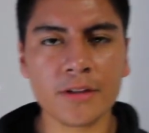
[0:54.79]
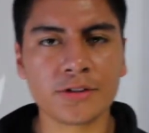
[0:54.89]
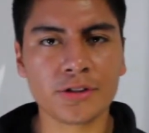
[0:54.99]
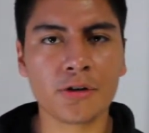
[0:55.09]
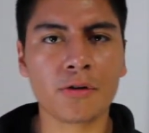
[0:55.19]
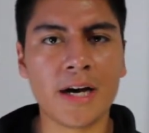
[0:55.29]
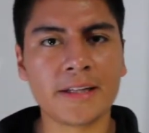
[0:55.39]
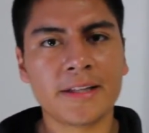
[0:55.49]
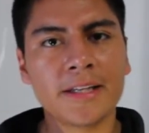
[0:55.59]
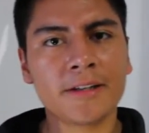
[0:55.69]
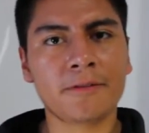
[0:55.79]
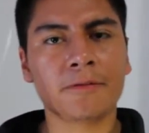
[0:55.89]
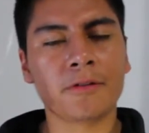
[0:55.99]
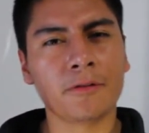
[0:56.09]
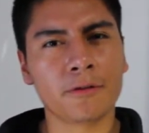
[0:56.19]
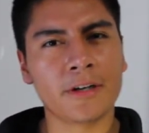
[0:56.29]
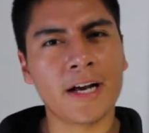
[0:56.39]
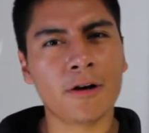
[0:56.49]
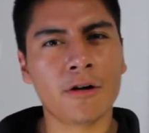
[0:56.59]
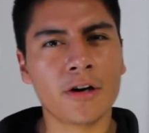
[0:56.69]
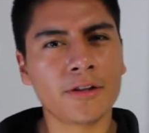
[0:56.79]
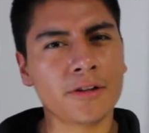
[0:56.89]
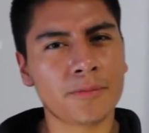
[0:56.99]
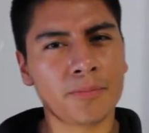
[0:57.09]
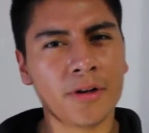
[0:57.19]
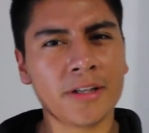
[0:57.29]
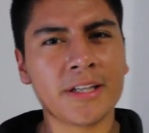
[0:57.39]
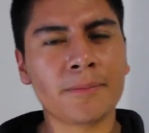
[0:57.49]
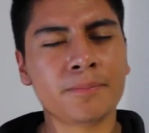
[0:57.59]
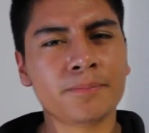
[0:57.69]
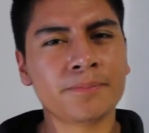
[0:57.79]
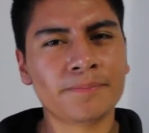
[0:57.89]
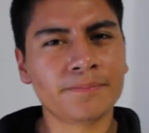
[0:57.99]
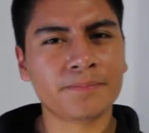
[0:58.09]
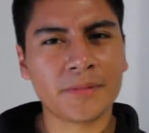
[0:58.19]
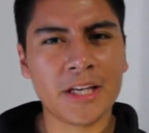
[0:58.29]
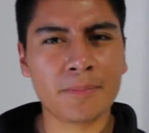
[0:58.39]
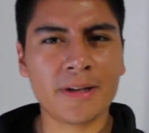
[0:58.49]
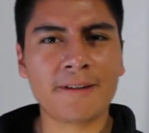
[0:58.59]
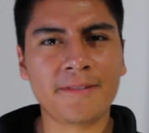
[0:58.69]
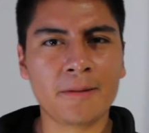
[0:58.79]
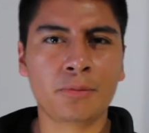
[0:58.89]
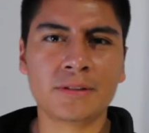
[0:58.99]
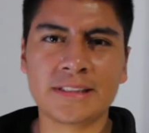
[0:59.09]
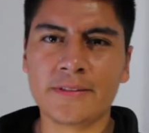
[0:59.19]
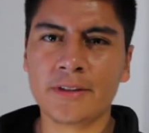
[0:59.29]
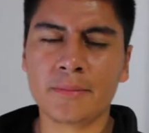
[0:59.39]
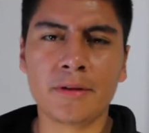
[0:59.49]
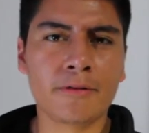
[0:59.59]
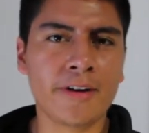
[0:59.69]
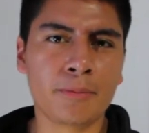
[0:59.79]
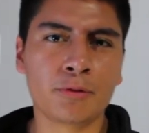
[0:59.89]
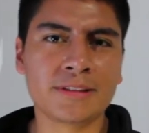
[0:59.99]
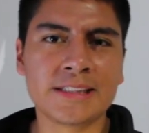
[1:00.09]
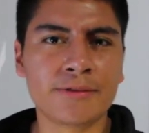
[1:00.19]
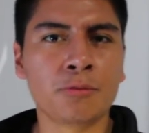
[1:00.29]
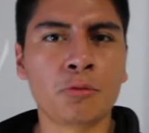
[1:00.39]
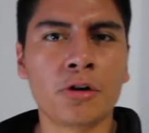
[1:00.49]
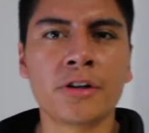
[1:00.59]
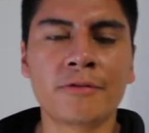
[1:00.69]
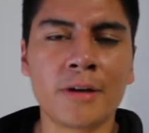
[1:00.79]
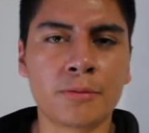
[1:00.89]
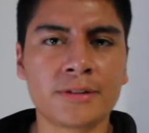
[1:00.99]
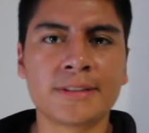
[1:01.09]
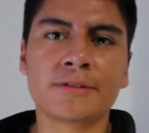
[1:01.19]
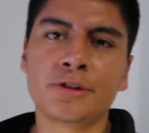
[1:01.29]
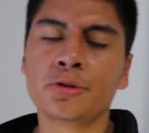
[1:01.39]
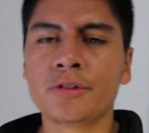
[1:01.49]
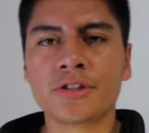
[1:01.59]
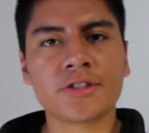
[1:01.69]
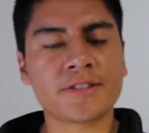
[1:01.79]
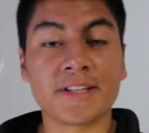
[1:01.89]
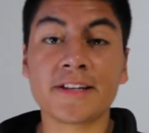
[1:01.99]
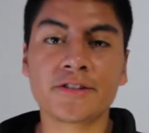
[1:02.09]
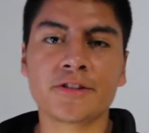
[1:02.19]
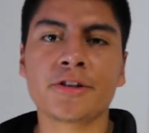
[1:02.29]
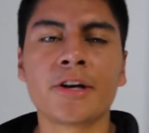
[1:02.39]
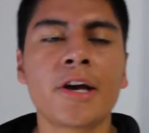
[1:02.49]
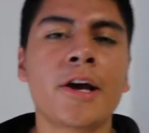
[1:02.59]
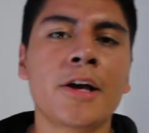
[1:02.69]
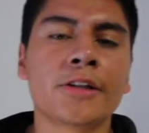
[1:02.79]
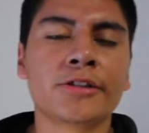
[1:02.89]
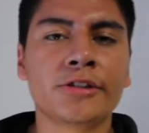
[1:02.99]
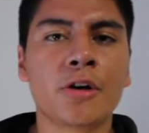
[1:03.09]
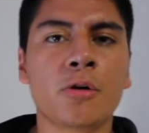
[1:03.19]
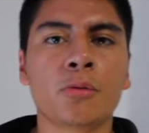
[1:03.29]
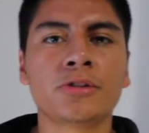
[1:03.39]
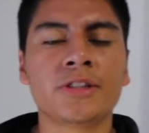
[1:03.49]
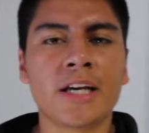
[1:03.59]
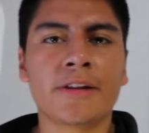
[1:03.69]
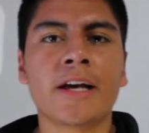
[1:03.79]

So I think for now on they're probably going to keep it at 5.7, maybe 5.71, 5.72 inches next year. So we'll see how